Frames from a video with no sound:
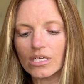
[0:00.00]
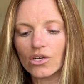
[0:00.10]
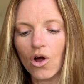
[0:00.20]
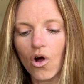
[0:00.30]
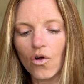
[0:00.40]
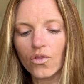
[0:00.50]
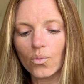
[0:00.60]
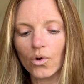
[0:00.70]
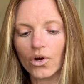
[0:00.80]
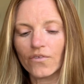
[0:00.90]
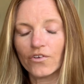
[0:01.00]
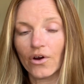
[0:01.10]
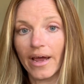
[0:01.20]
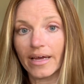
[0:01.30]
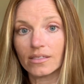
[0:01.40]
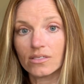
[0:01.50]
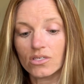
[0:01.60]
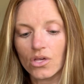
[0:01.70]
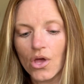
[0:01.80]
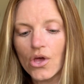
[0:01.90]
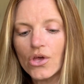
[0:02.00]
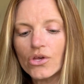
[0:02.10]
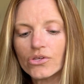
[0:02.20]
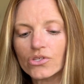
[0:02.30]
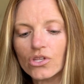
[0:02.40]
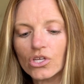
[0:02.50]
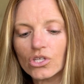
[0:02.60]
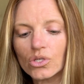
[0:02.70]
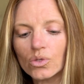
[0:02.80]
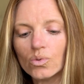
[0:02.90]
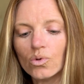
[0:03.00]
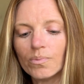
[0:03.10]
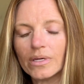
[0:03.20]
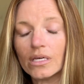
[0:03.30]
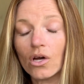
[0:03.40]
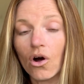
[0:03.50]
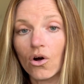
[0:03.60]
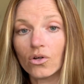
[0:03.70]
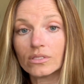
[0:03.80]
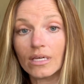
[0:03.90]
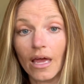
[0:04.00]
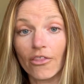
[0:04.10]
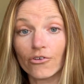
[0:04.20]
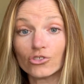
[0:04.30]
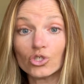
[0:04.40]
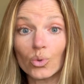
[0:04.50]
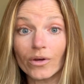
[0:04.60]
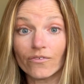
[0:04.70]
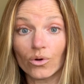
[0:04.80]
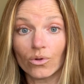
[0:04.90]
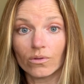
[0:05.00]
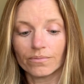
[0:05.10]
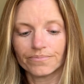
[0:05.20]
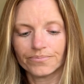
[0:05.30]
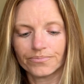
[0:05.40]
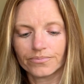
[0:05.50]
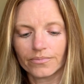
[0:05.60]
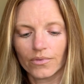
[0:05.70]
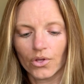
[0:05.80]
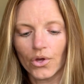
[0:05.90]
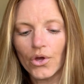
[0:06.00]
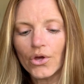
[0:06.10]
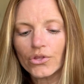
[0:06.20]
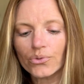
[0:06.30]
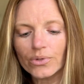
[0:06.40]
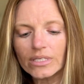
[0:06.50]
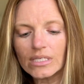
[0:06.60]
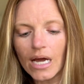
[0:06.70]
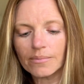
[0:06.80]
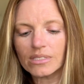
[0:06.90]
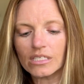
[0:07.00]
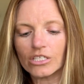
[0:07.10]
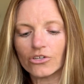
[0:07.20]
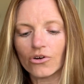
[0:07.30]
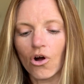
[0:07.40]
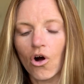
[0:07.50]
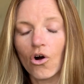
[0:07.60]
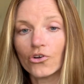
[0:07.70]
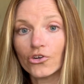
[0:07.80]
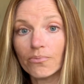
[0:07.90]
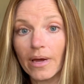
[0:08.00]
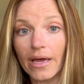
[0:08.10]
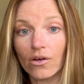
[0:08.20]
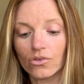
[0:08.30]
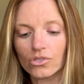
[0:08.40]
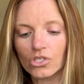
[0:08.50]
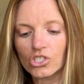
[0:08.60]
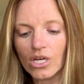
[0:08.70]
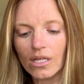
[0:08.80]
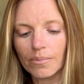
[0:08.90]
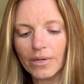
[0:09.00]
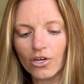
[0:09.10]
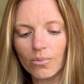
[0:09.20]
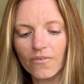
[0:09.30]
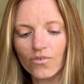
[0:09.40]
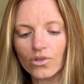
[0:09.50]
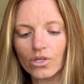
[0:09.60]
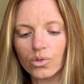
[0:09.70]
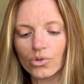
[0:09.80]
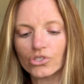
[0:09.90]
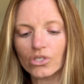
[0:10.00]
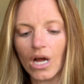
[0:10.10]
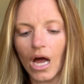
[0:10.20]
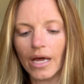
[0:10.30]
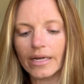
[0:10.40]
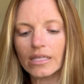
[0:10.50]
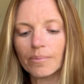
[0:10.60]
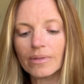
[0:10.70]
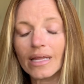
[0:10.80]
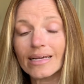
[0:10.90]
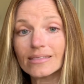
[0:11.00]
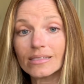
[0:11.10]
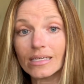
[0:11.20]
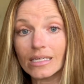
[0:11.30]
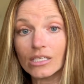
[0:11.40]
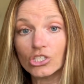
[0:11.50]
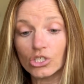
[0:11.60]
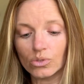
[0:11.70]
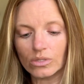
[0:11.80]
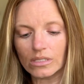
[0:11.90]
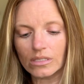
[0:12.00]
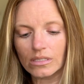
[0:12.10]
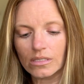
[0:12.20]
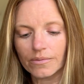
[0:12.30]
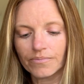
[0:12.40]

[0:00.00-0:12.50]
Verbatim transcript: and in all the work of your hands, so that you will be altogether joyful. Three times a year all your males shall appear before the Lord your God in the place that he chooses,